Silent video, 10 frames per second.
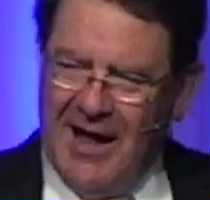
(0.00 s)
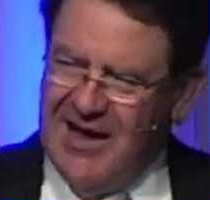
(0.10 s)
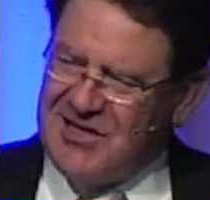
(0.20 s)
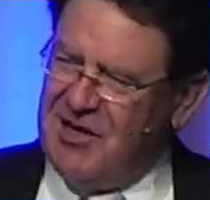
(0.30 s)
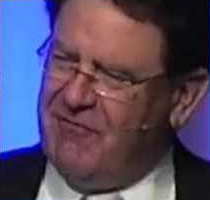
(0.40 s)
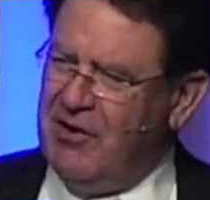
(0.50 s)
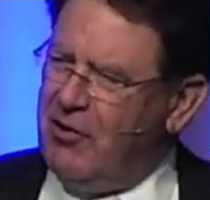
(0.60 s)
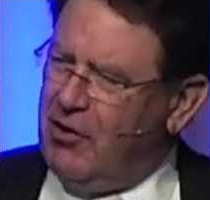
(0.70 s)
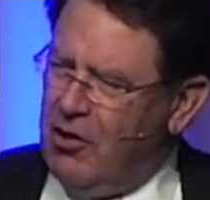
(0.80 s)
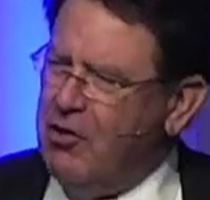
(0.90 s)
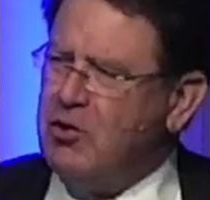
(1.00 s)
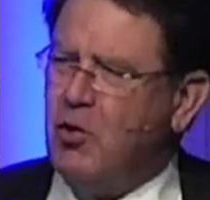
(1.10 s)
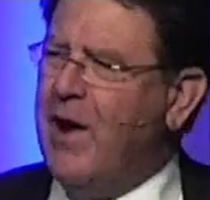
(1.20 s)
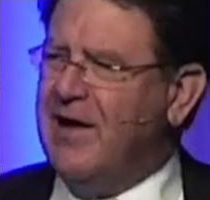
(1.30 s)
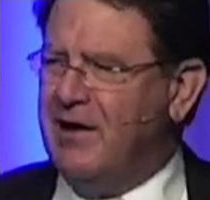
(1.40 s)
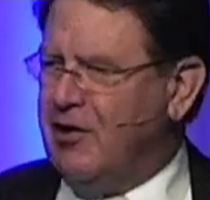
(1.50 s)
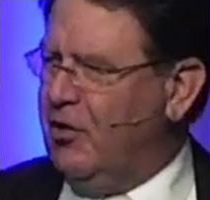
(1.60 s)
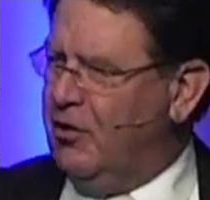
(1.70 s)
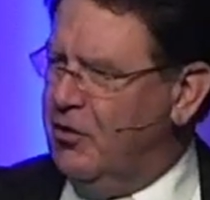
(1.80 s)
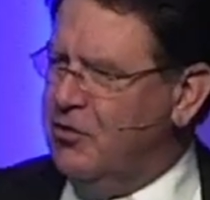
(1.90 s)
A severe earthquake
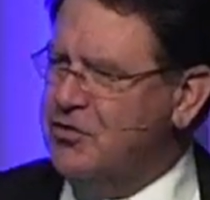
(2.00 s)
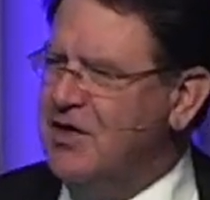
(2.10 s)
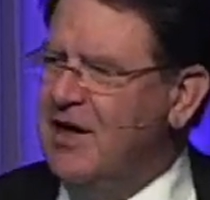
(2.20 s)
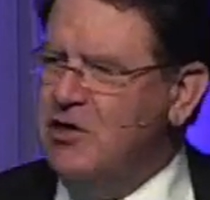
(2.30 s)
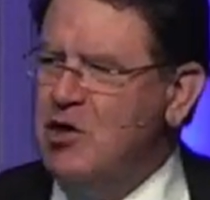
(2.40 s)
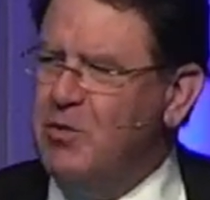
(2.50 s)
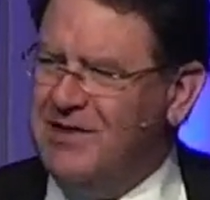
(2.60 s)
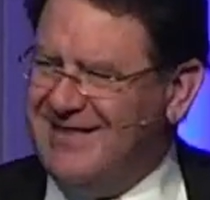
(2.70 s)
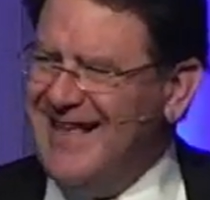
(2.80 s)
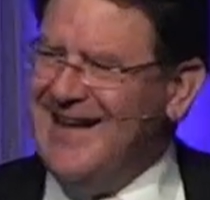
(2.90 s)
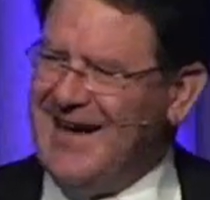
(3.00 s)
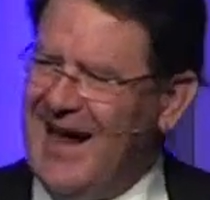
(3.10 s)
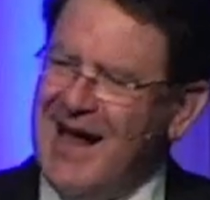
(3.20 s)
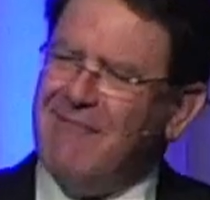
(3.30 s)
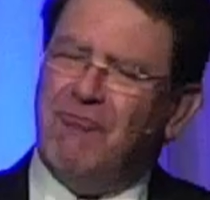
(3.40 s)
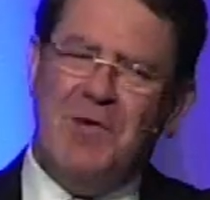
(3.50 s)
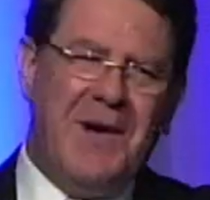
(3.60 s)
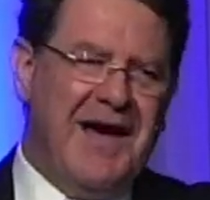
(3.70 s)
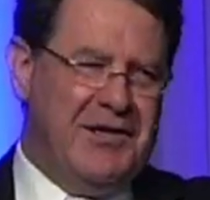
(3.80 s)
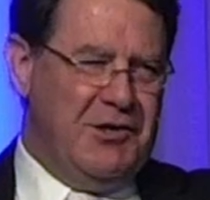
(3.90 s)
occurs, you would think
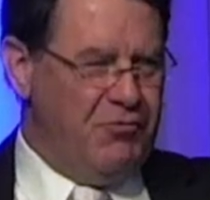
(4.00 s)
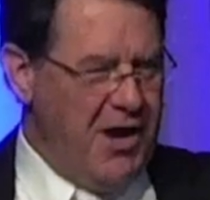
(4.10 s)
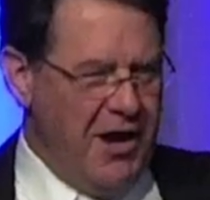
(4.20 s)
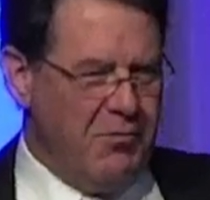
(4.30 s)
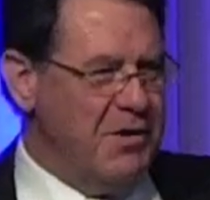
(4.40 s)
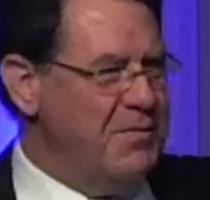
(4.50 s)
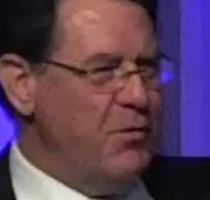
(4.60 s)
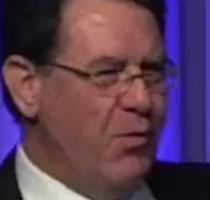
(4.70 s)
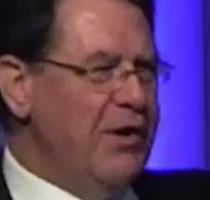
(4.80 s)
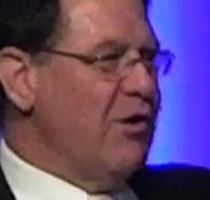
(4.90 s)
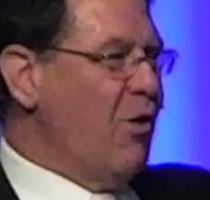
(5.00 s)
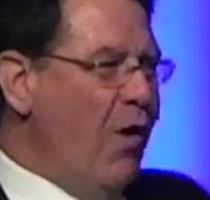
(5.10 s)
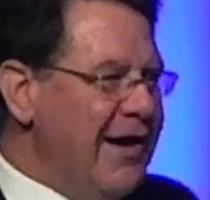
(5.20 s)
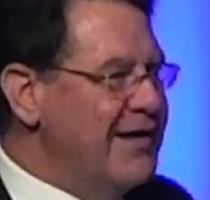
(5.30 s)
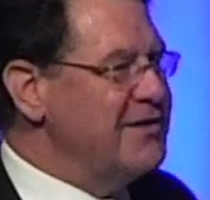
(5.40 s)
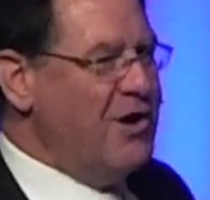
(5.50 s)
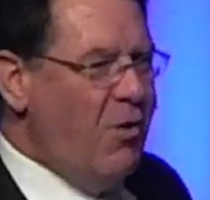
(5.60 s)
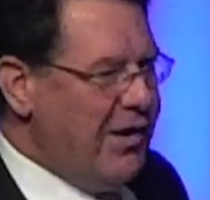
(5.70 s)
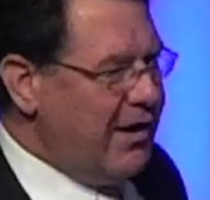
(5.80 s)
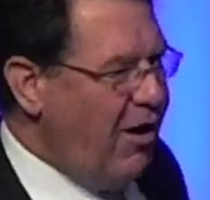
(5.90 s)
everybody around would be wondering, what is
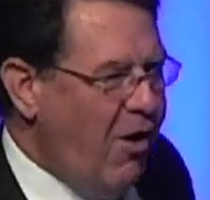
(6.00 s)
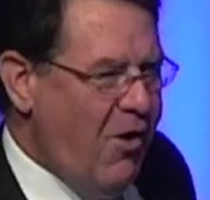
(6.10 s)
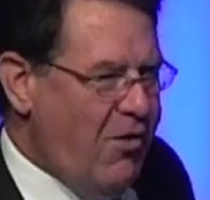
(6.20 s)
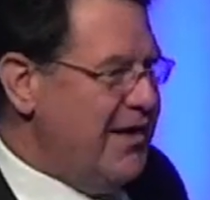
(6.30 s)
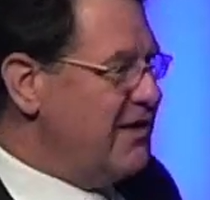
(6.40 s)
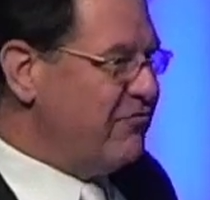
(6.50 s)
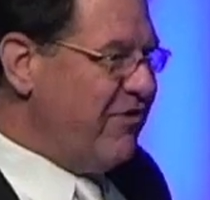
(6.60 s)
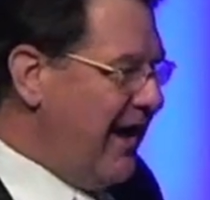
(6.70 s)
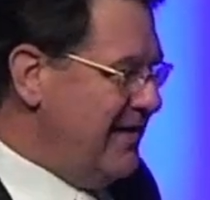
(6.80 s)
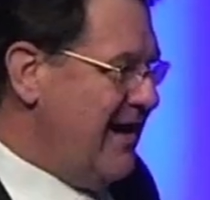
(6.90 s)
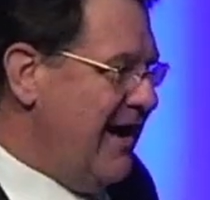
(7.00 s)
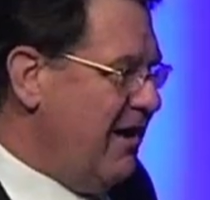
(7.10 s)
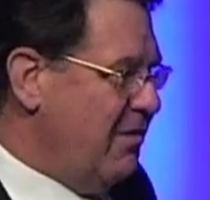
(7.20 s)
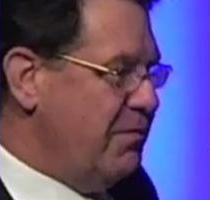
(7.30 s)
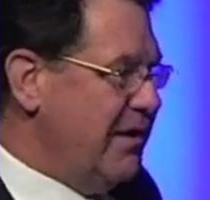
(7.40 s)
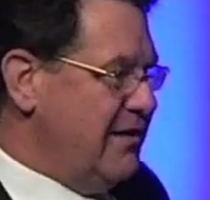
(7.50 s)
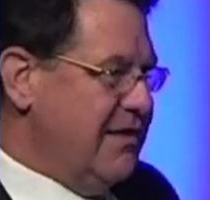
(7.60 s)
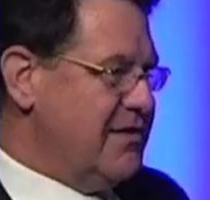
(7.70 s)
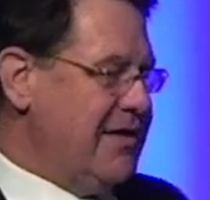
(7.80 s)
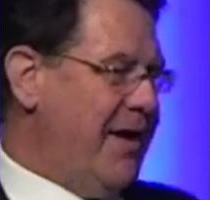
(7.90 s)
going on? Let's find out. But it
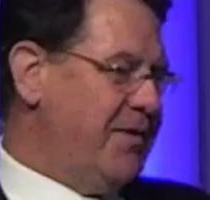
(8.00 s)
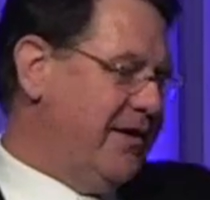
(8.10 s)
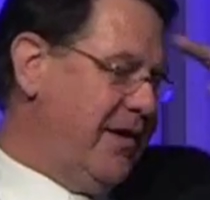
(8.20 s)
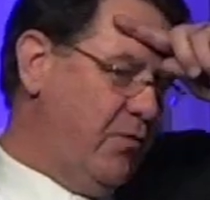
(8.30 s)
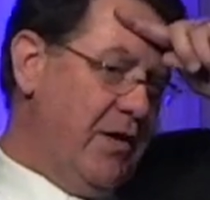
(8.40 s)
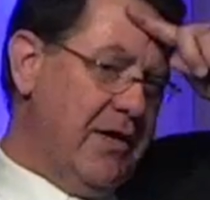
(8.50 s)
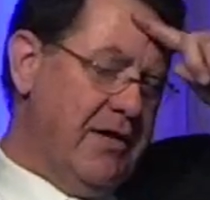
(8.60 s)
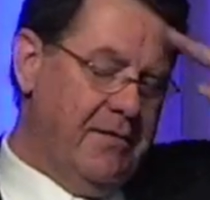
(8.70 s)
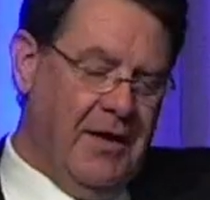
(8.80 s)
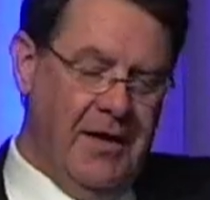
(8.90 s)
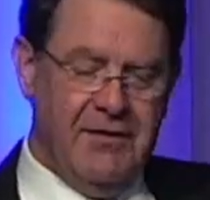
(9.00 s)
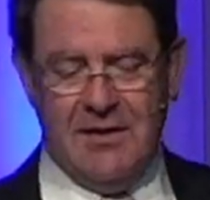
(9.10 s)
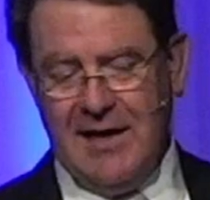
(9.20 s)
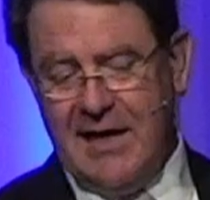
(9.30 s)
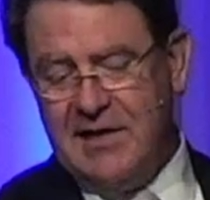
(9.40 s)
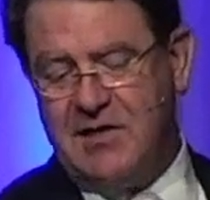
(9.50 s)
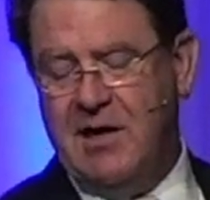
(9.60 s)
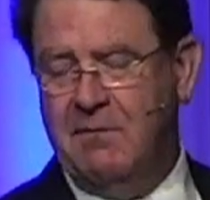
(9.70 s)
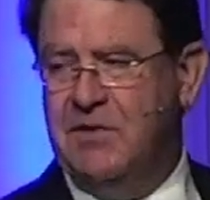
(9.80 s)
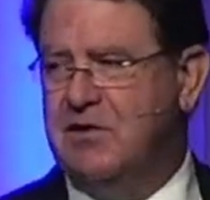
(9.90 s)
doesn't happen that way. The ladies
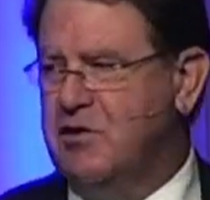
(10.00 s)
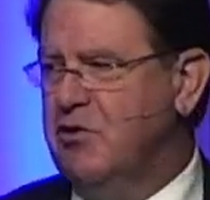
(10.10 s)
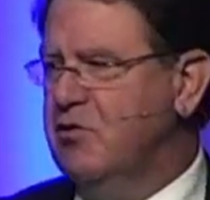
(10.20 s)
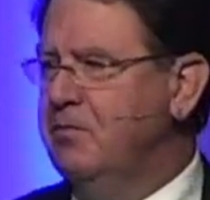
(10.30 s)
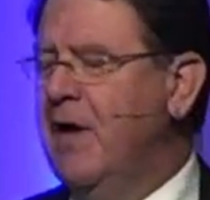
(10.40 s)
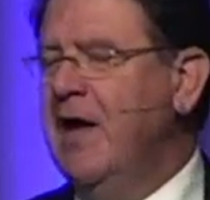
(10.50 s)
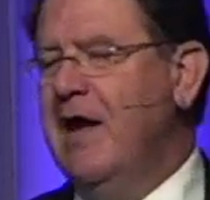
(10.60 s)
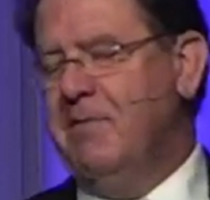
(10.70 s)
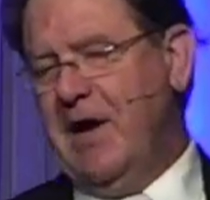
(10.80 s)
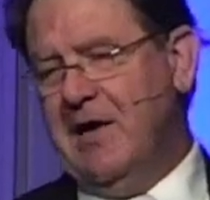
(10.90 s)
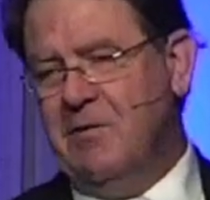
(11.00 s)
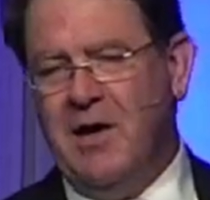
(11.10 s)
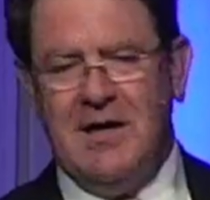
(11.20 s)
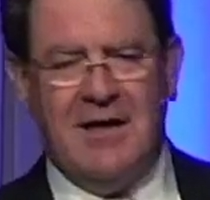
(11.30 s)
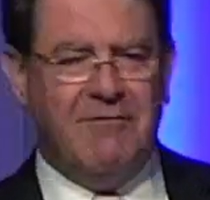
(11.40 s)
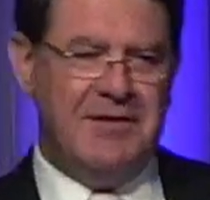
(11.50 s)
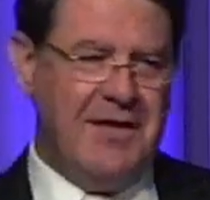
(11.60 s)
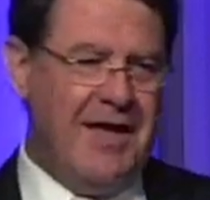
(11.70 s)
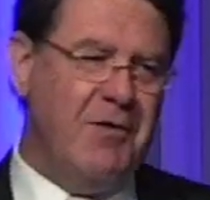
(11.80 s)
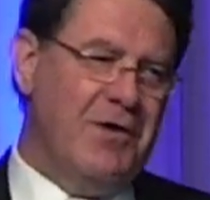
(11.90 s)
come to the tomb, and by the way, even
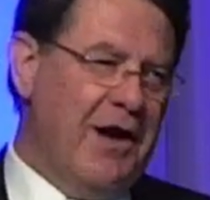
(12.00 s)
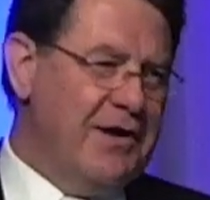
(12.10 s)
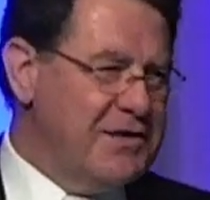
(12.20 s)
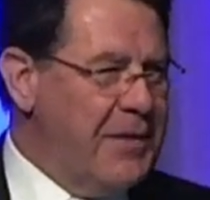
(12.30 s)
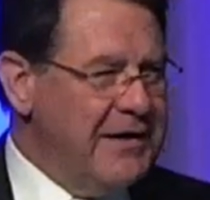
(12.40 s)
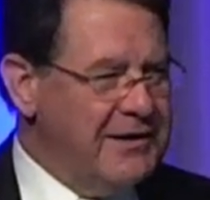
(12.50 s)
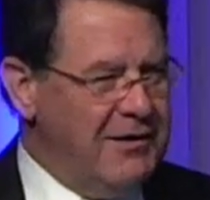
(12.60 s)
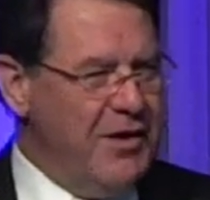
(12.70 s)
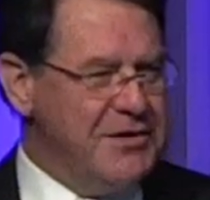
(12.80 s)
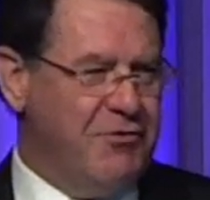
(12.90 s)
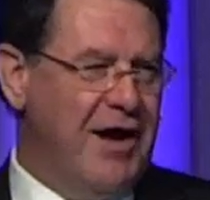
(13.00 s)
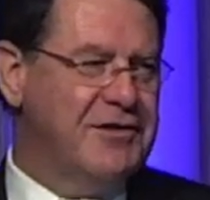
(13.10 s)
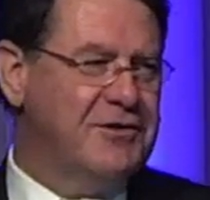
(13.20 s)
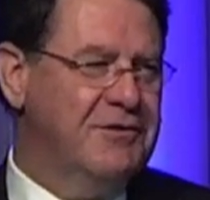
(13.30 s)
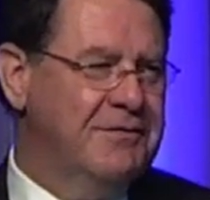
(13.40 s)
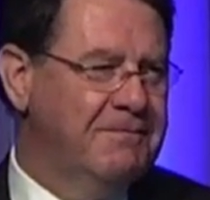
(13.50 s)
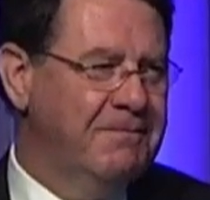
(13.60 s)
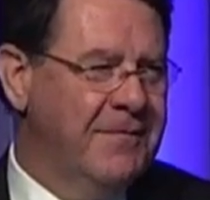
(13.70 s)
they were not expecting a resurrection.